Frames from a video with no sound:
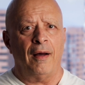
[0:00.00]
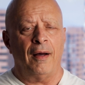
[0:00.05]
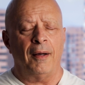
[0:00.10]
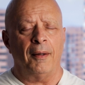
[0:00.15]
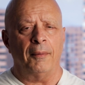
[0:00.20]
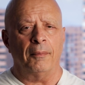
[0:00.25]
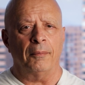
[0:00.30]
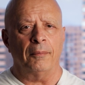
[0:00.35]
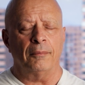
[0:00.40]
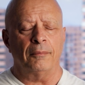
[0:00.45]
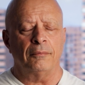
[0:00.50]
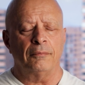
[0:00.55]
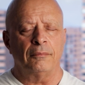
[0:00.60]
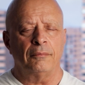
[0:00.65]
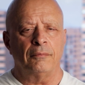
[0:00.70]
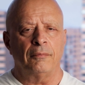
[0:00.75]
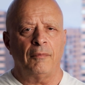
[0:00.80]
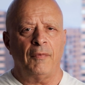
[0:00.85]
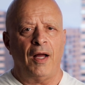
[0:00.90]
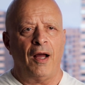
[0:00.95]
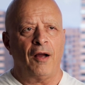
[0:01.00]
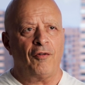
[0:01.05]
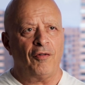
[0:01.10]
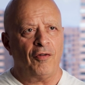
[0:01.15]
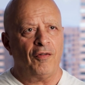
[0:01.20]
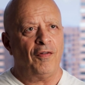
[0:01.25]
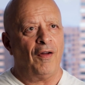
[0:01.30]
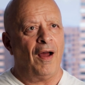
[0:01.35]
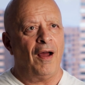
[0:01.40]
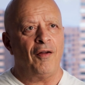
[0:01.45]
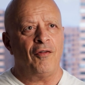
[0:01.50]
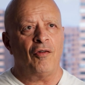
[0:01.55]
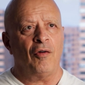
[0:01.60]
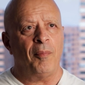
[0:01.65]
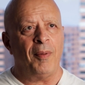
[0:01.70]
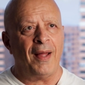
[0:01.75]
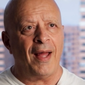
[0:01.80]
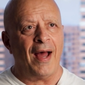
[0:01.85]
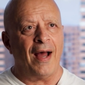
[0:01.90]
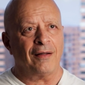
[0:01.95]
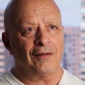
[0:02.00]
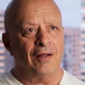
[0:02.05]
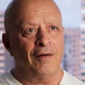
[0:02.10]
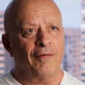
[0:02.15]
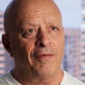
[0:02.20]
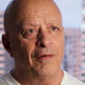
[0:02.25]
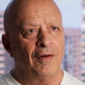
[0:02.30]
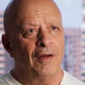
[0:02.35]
um, exercise or be active.